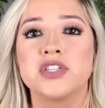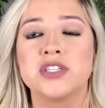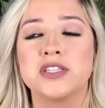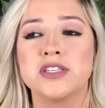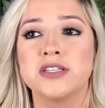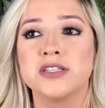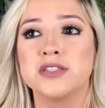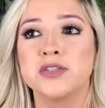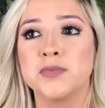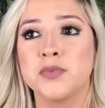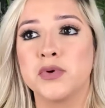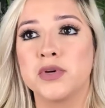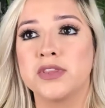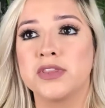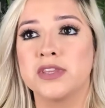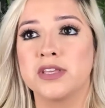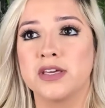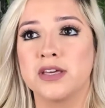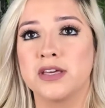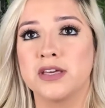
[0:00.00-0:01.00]

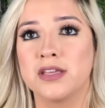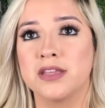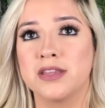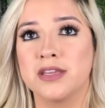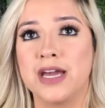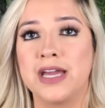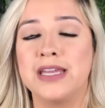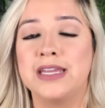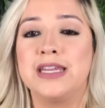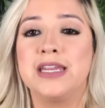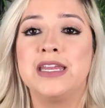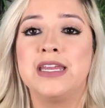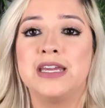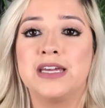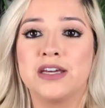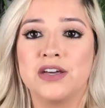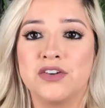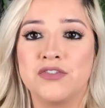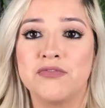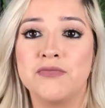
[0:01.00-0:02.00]
support the
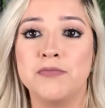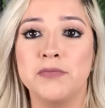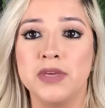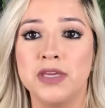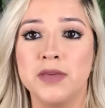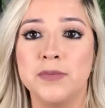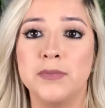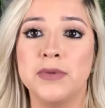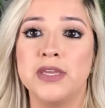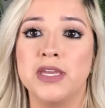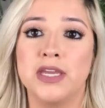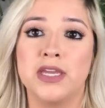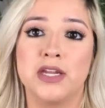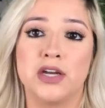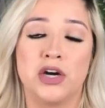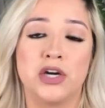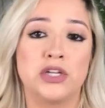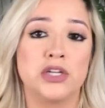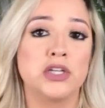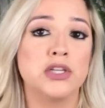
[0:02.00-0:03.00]
idea of me being
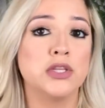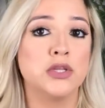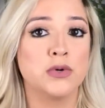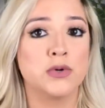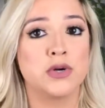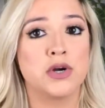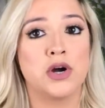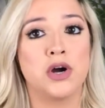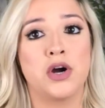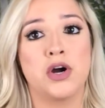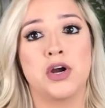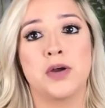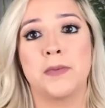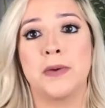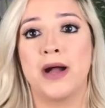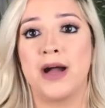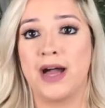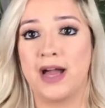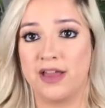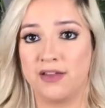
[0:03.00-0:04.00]
on a low carb,
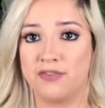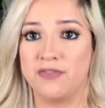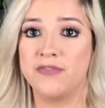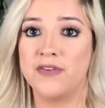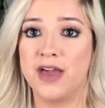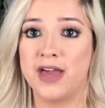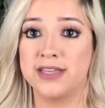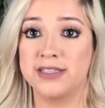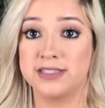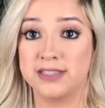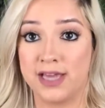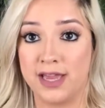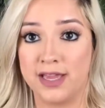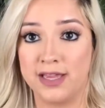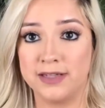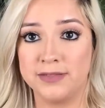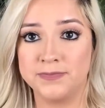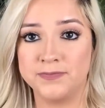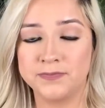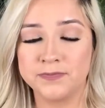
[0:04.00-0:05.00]
high fat
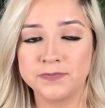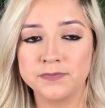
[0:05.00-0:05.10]
diet.